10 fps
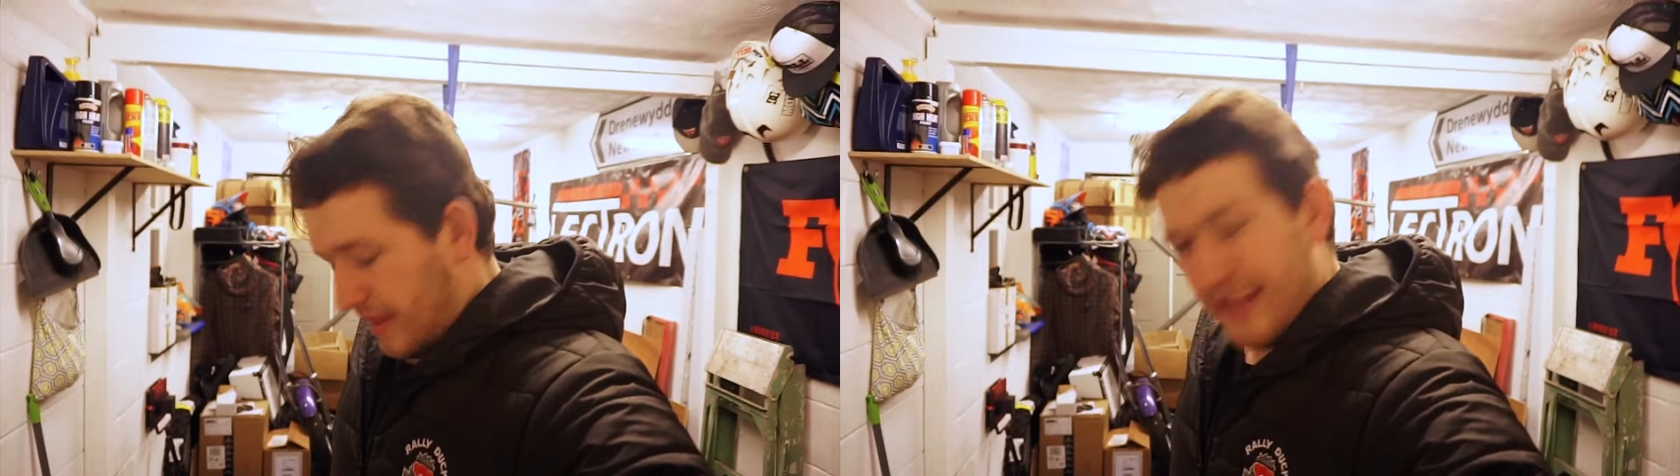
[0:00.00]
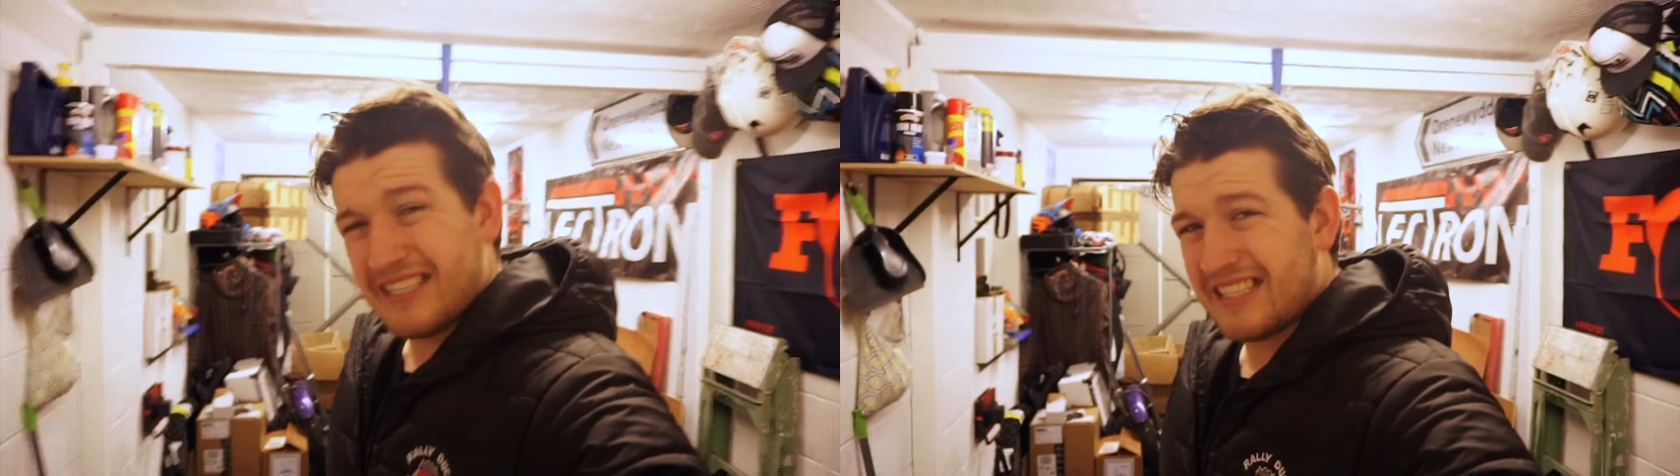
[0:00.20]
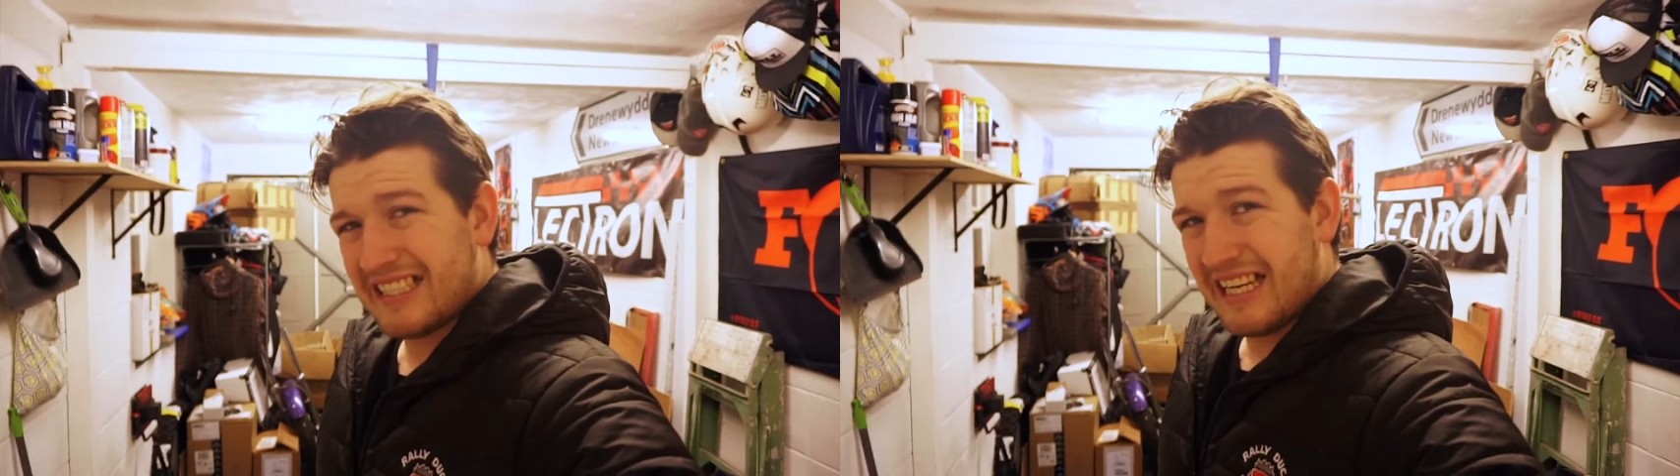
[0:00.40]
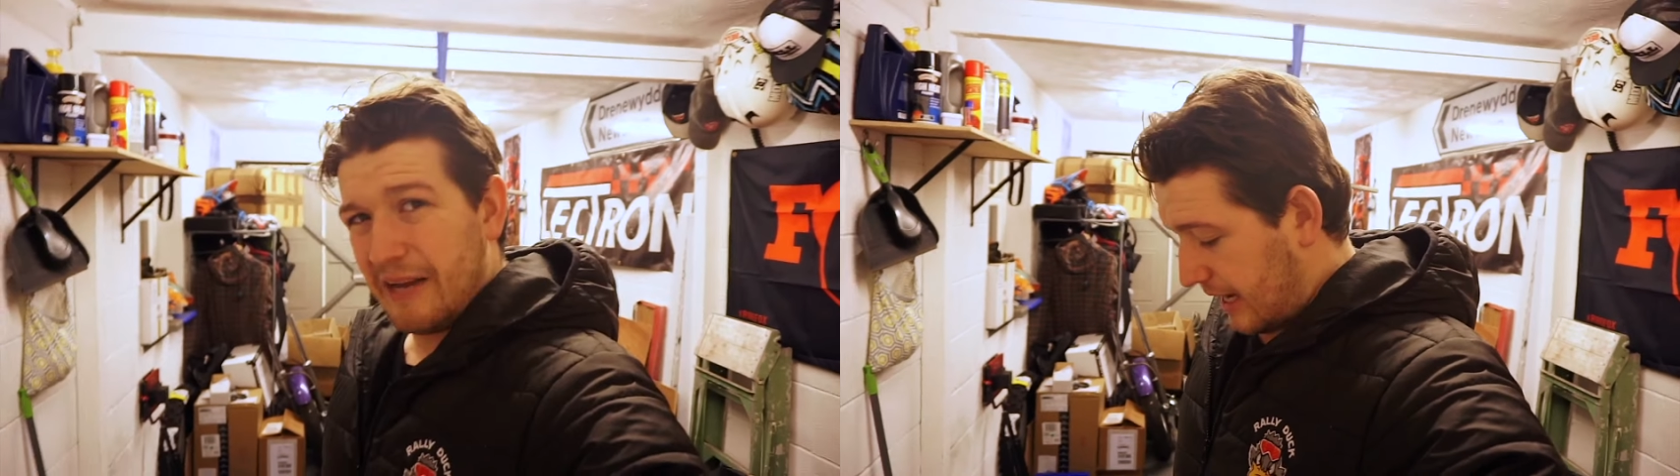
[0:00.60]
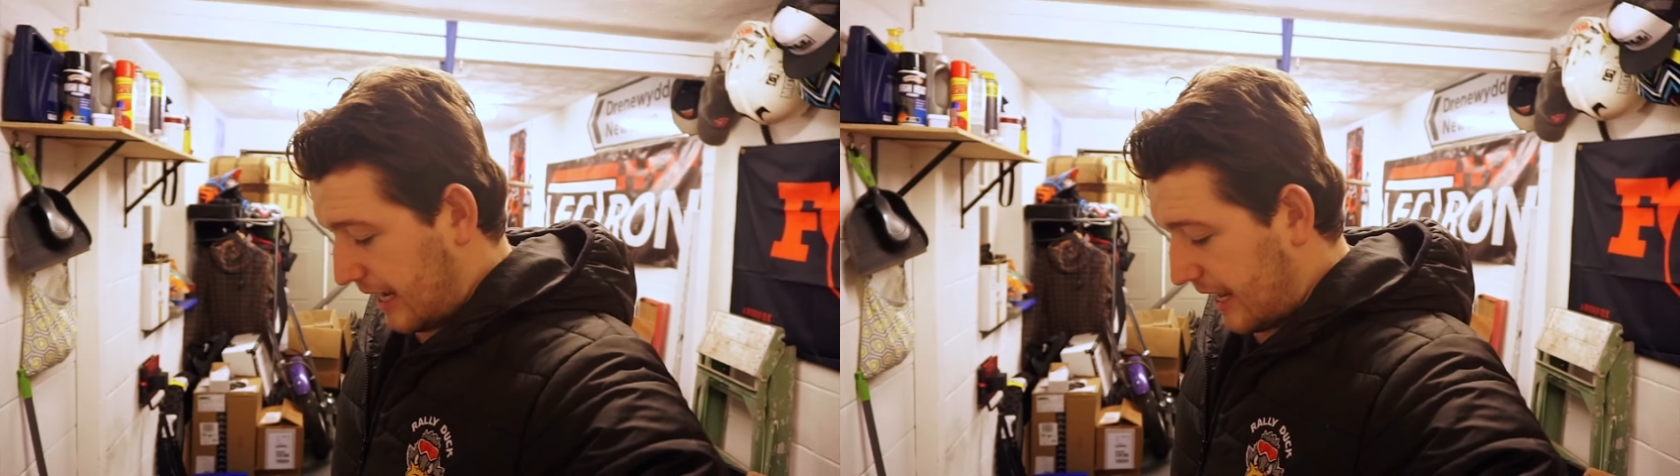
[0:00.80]
This isn't
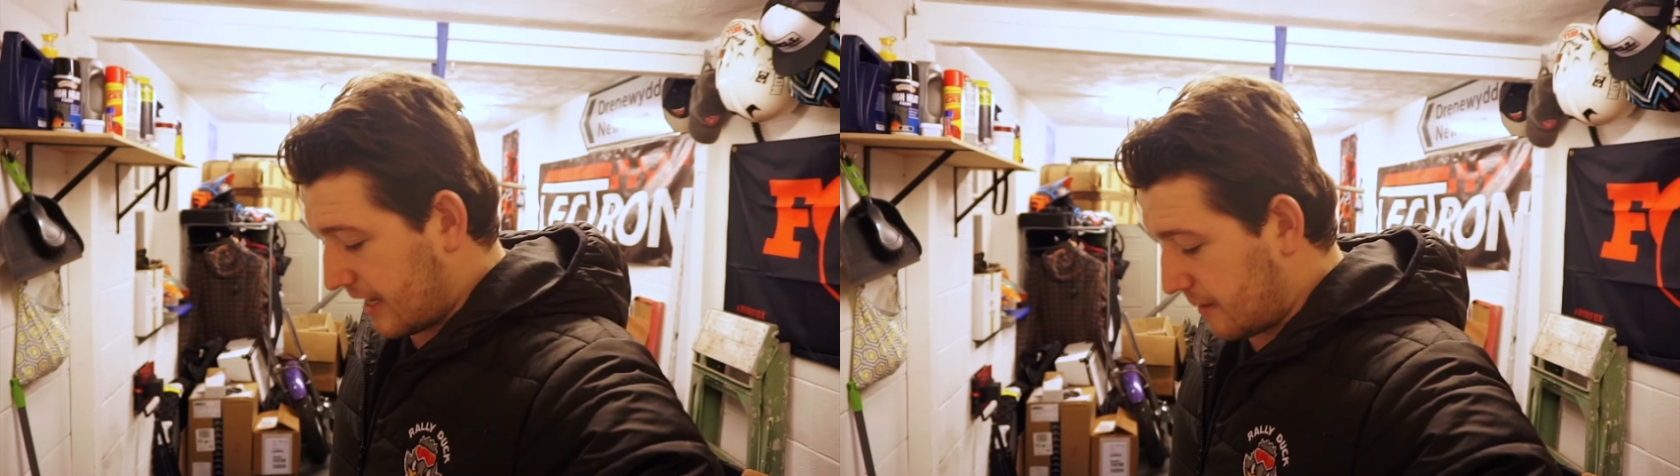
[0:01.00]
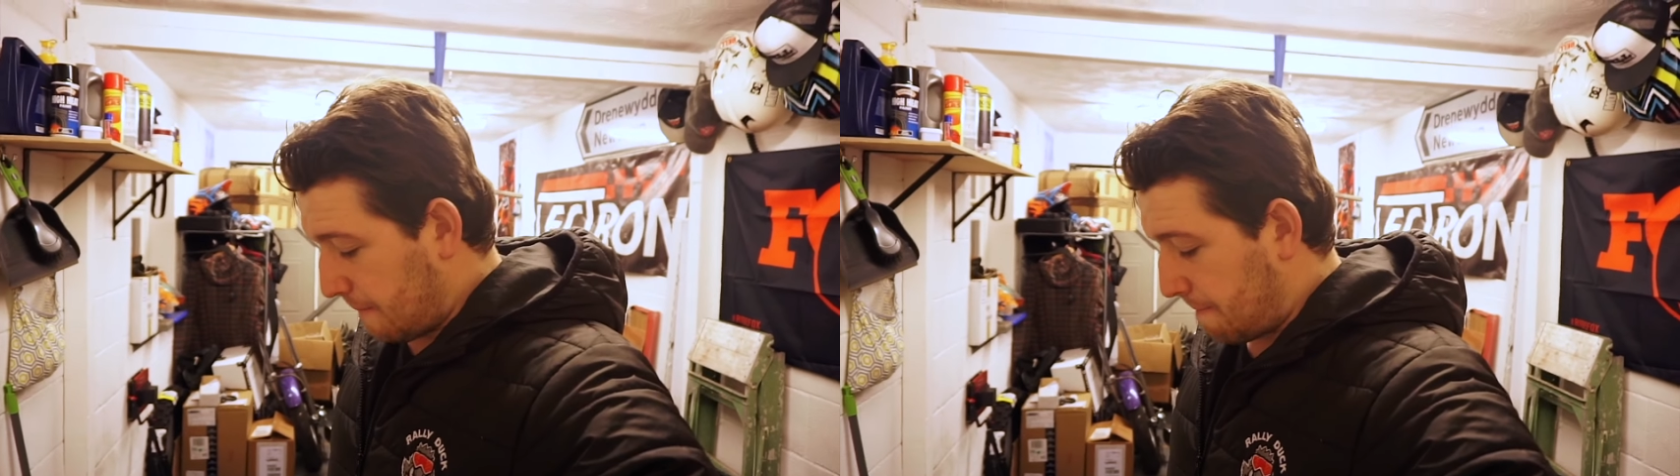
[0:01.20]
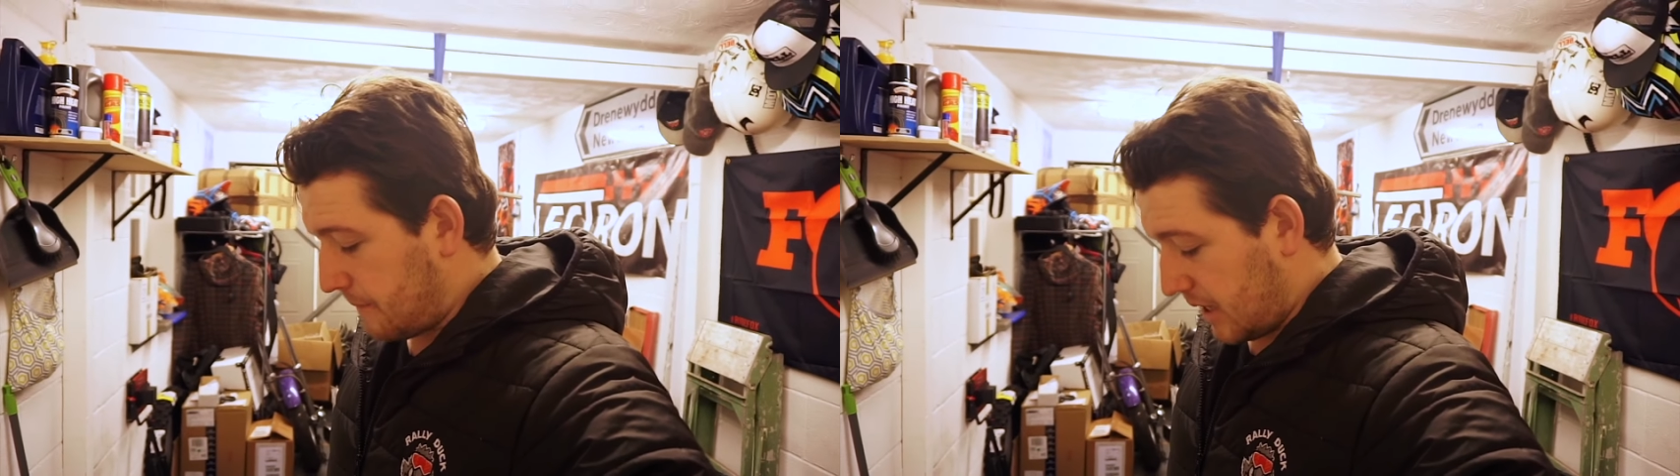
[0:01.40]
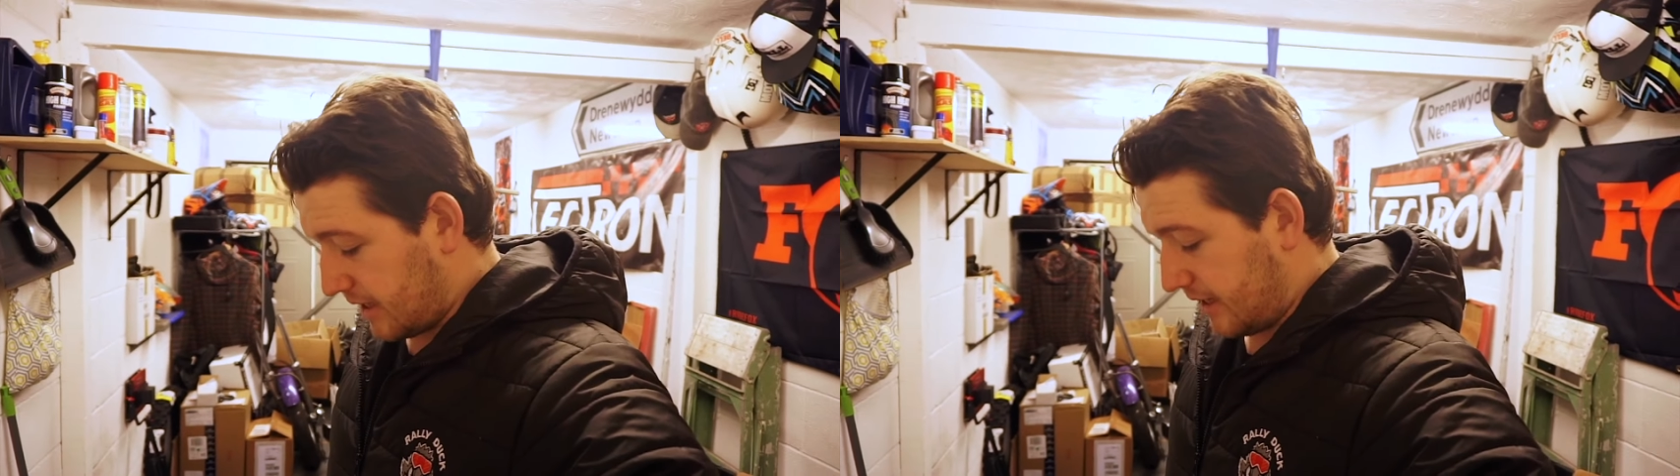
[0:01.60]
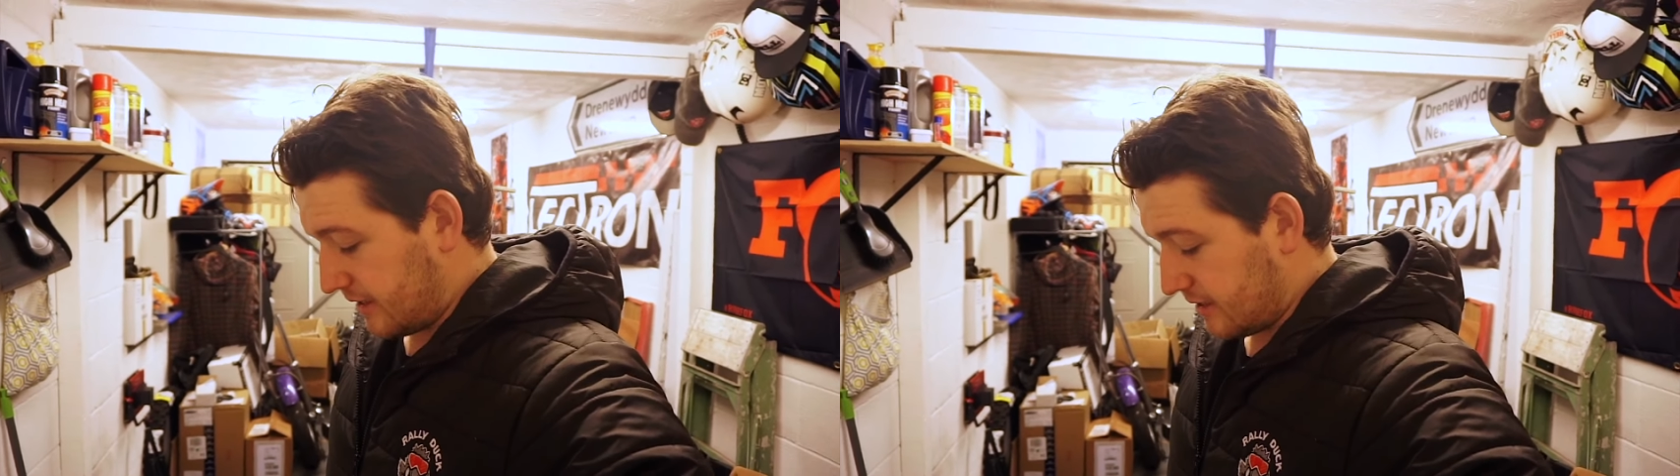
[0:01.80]
it. I had a
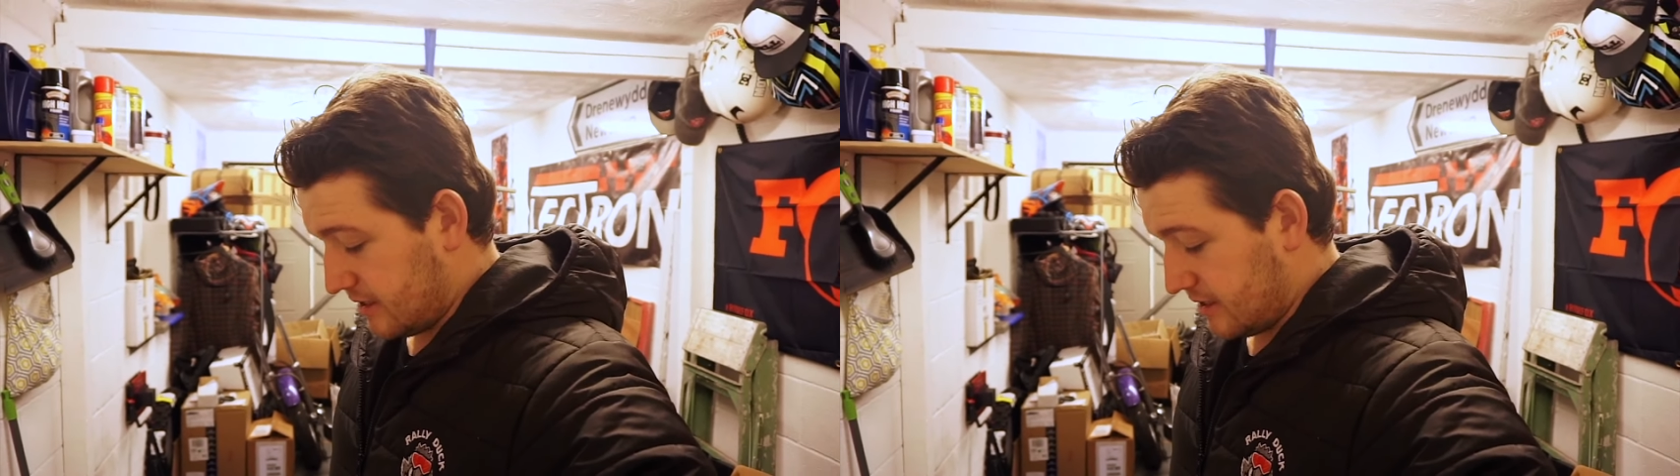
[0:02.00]
bucket.